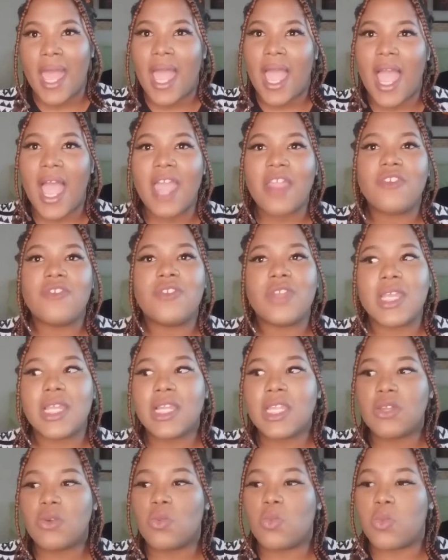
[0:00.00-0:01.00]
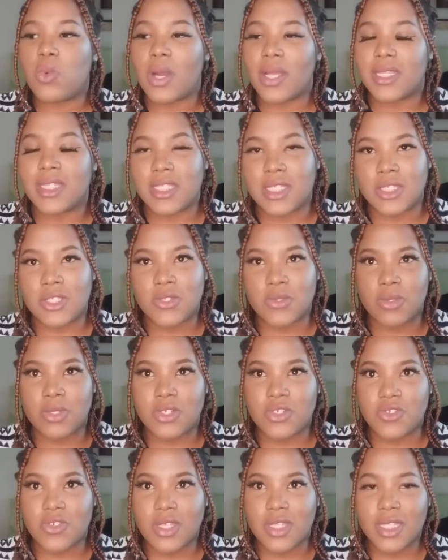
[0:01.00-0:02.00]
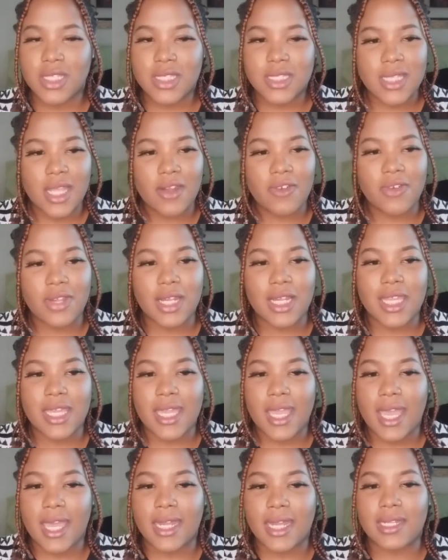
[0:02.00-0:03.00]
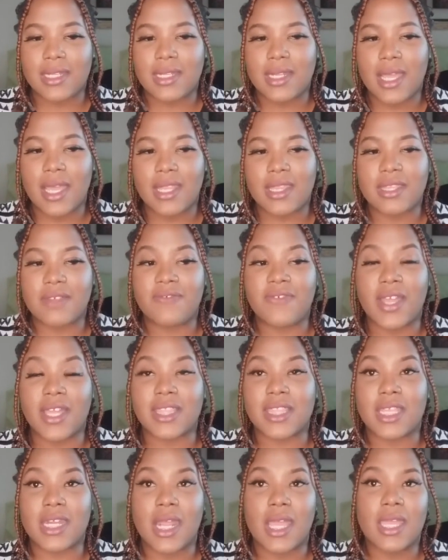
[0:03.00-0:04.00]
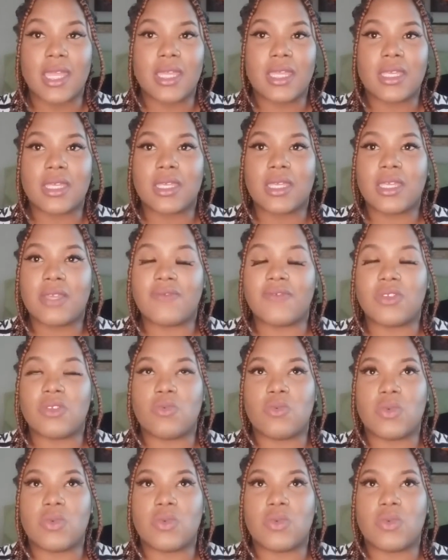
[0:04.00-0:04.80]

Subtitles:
really wanted to enjoy this. I really, and the fact that even